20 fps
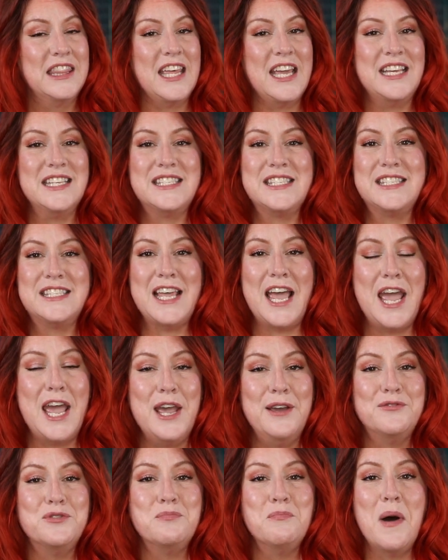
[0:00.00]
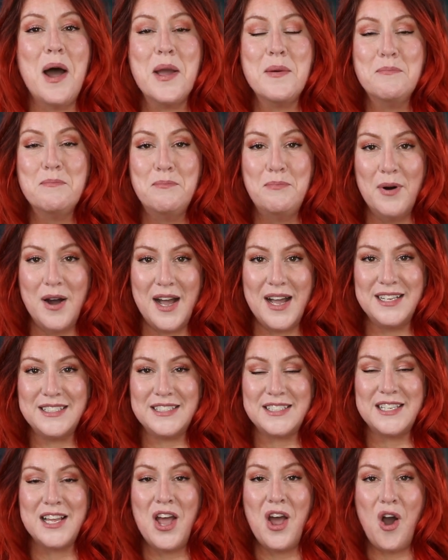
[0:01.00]
They saved my
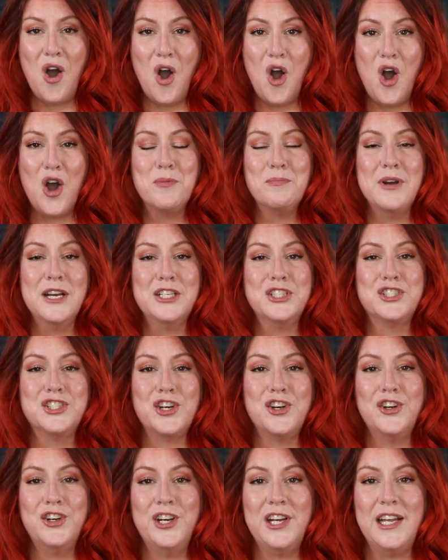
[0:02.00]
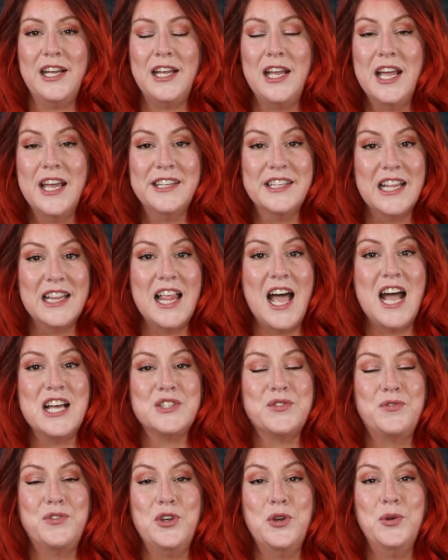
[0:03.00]
butt on my journey in the
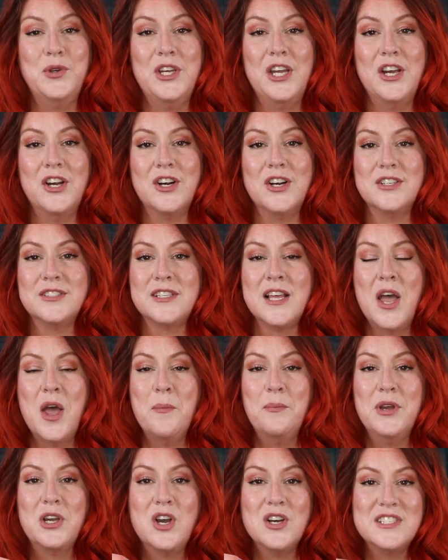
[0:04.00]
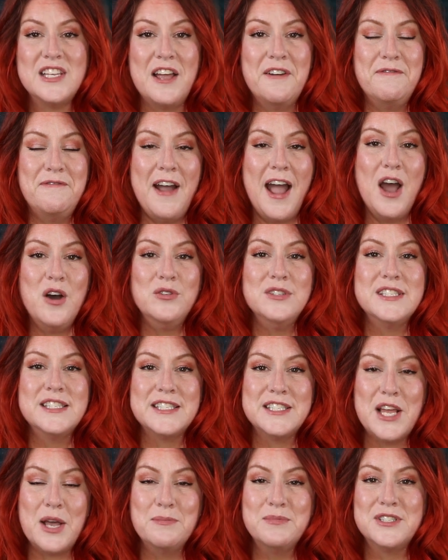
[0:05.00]
last few years because I found
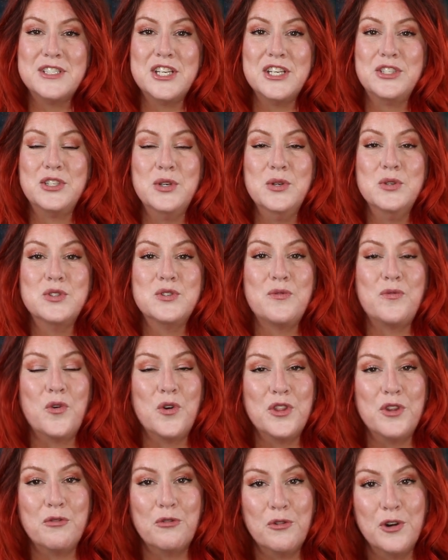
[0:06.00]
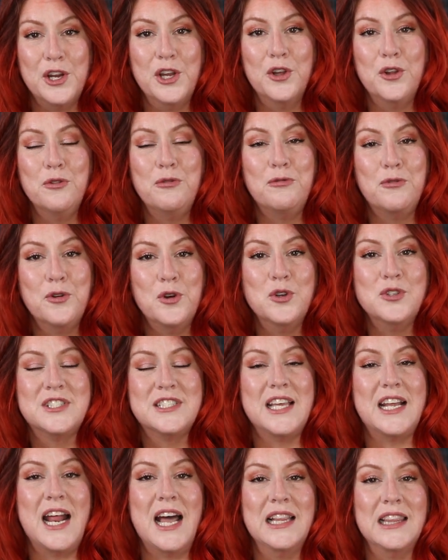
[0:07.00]
substitutes for the real
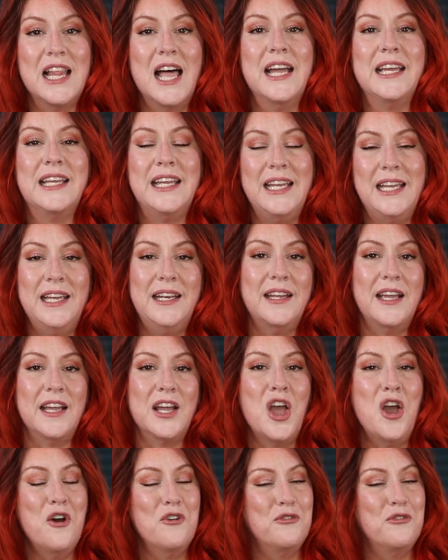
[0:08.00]
foods that I like eating.